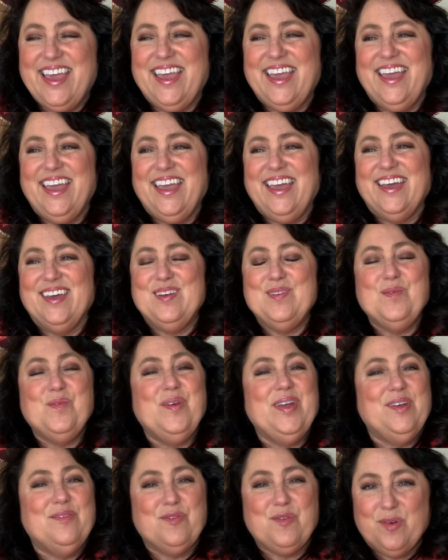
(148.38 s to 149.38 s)
And
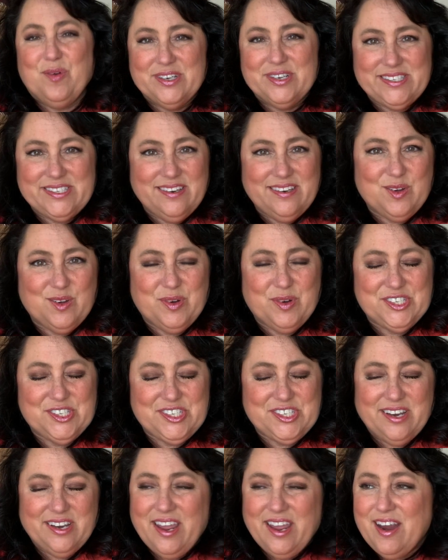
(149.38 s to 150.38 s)
we of course did a
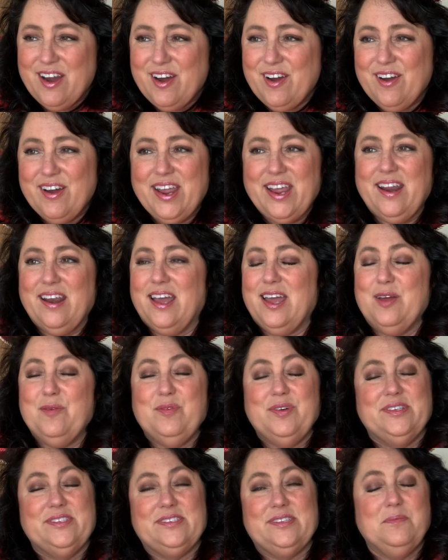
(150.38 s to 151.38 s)
questionnaire, and I
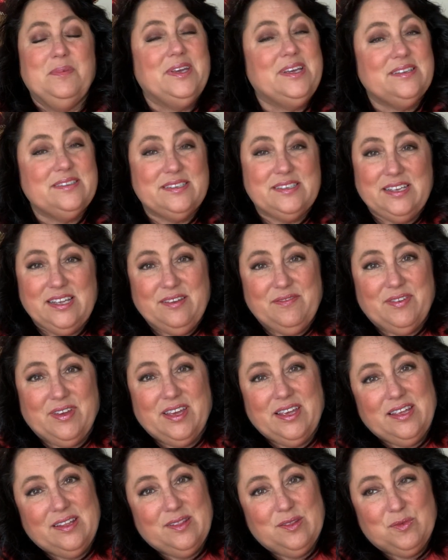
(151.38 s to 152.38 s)
was the biggest
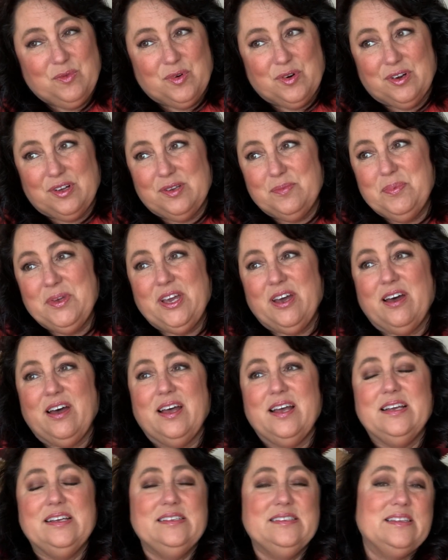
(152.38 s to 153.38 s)
diva in the world
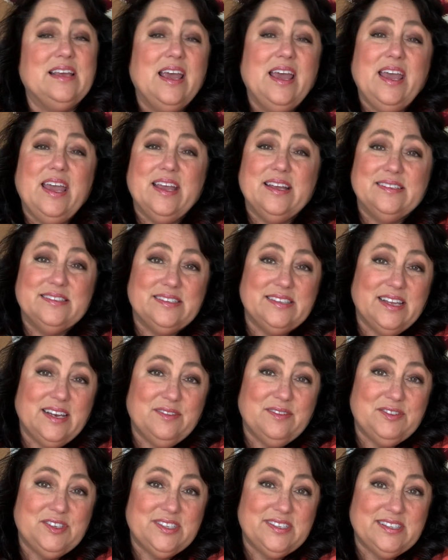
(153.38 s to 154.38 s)
because instead
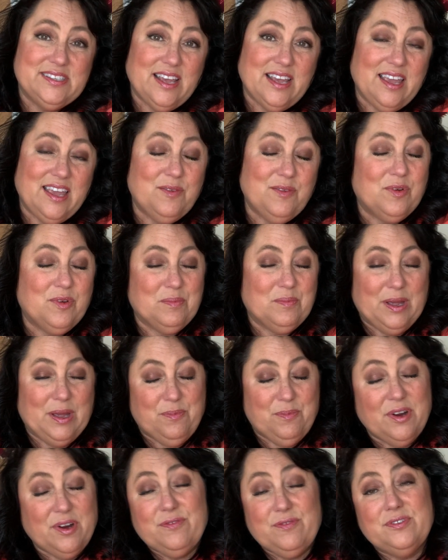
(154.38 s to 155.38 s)
of just saying what my
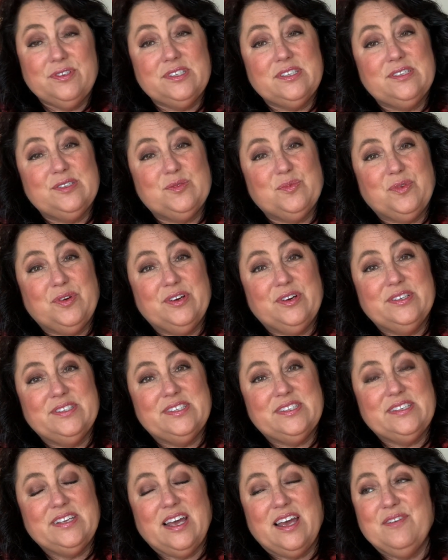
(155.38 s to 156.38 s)
preferences were and
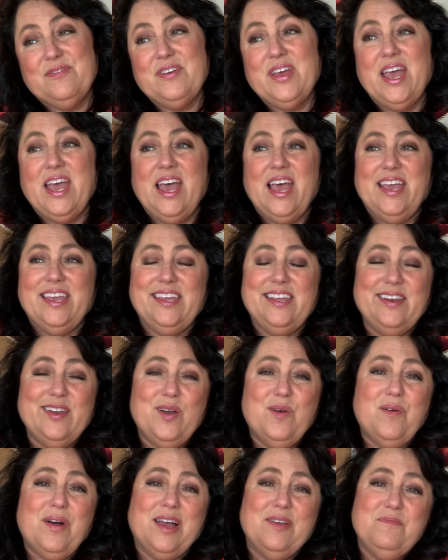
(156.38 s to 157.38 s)
stuff, you
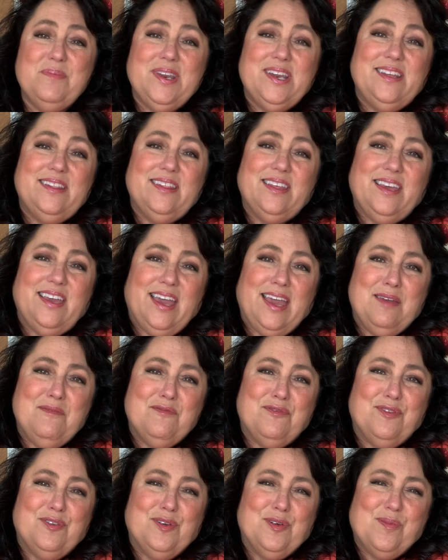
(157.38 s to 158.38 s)
know, I've been in the
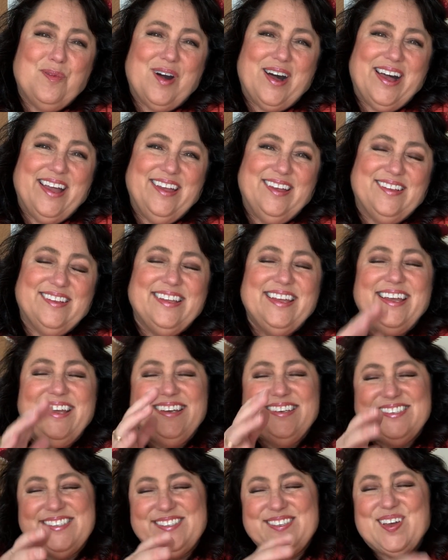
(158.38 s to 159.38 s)
game for a while.
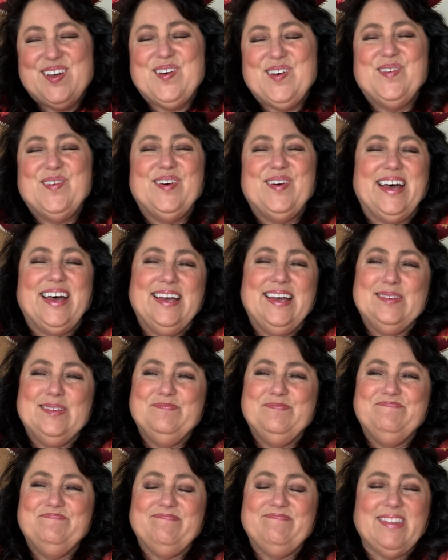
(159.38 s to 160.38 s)

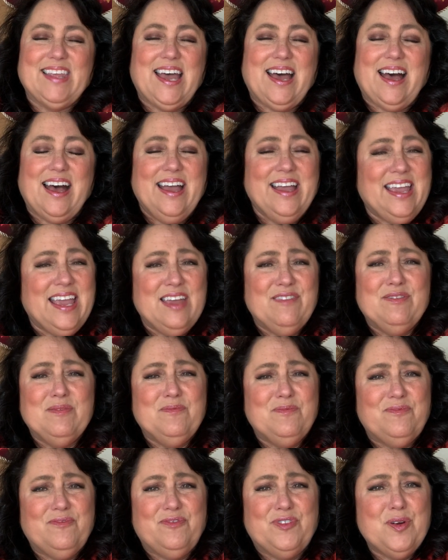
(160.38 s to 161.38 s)
So I gave
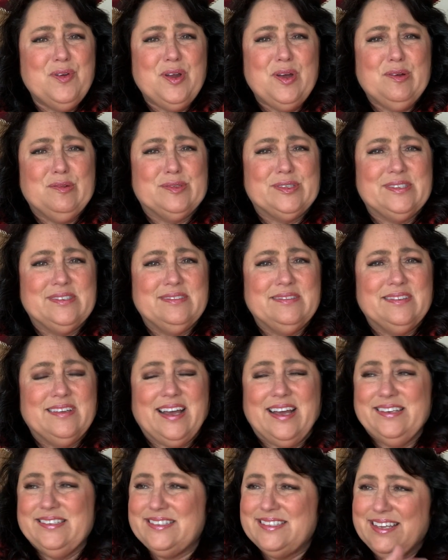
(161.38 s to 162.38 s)
them photos.
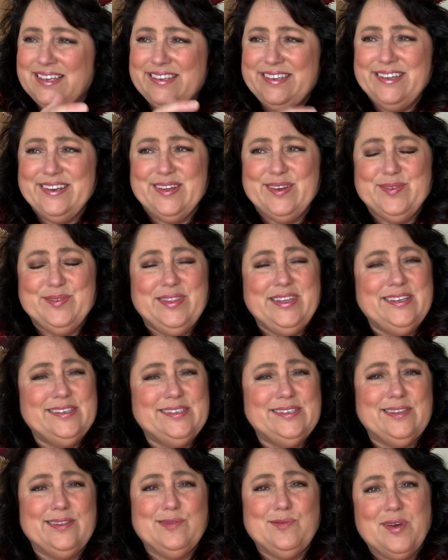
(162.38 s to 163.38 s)
I said, you know,
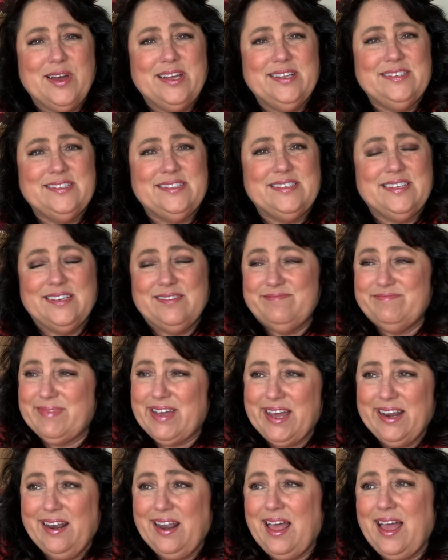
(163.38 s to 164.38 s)
these are the ones that
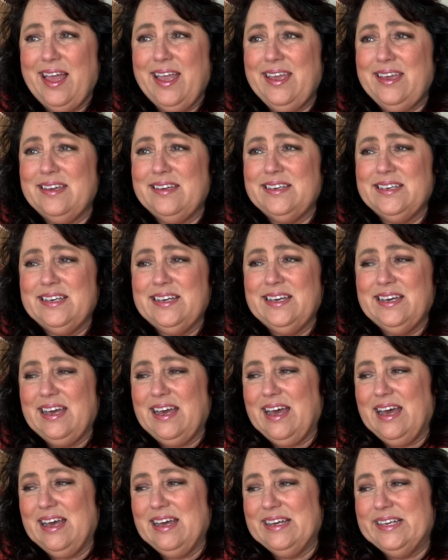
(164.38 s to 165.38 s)
I'd like,
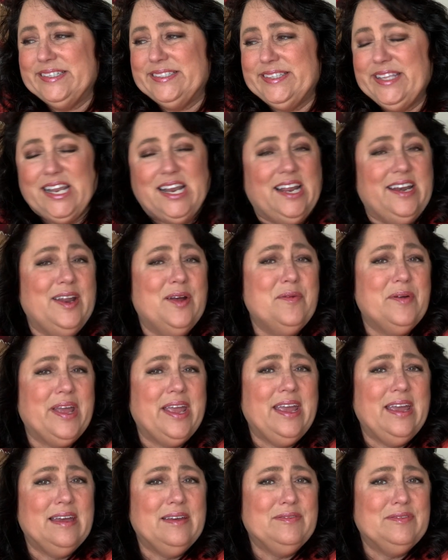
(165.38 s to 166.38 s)
that I don't
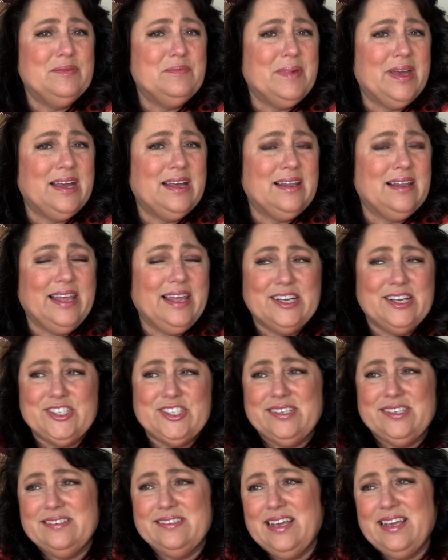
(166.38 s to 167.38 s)
have in my
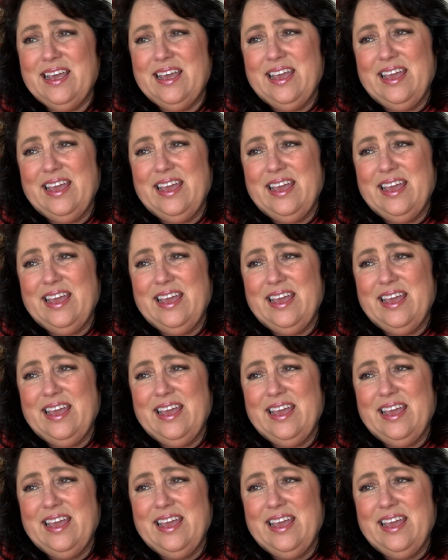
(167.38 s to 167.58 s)
collection.